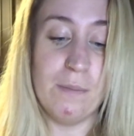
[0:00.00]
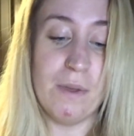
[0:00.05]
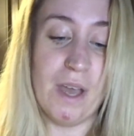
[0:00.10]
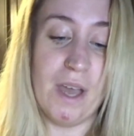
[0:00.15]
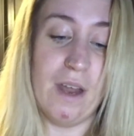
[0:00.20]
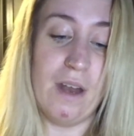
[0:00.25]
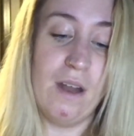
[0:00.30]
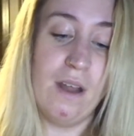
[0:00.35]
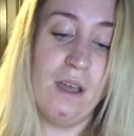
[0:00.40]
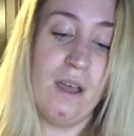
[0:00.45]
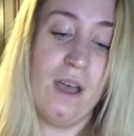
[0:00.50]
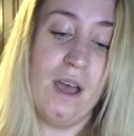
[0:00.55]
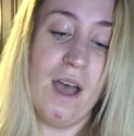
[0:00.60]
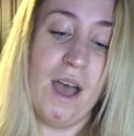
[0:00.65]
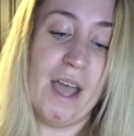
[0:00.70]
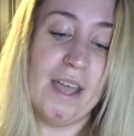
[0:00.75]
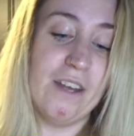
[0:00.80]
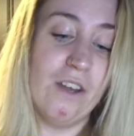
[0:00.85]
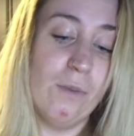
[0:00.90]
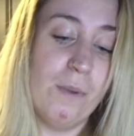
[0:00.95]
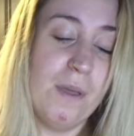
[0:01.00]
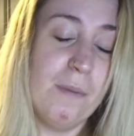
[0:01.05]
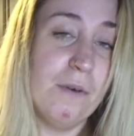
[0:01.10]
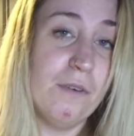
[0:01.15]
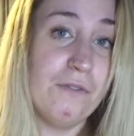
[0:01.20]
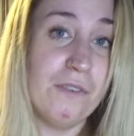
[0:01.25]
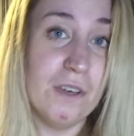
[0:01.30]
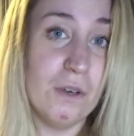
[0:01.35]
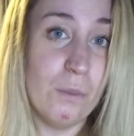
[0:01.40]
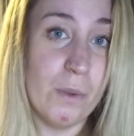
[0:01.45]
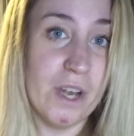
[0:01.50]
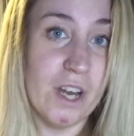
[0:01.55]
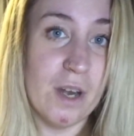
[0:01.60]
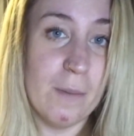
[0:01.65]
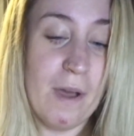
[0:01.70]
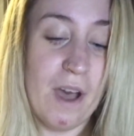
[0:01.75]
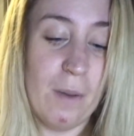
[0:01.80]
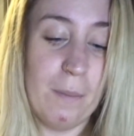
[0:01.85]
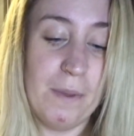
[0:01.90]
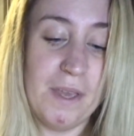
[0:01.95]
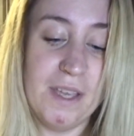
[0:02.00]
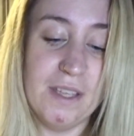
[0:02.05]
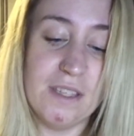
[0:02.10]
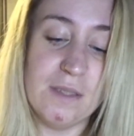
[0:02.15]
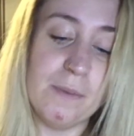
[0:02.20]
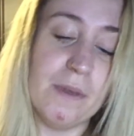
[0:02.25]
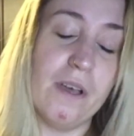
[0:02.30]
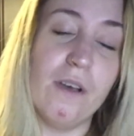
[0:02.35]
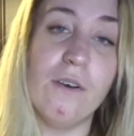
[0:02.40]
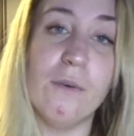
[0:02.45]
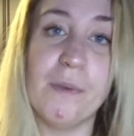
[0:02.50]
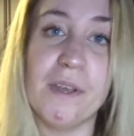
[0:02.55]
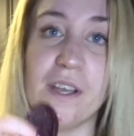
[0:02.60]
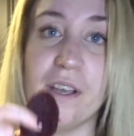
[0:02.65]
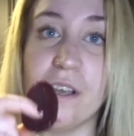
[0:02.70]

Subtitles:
But I know people feel weird about beets, but oh my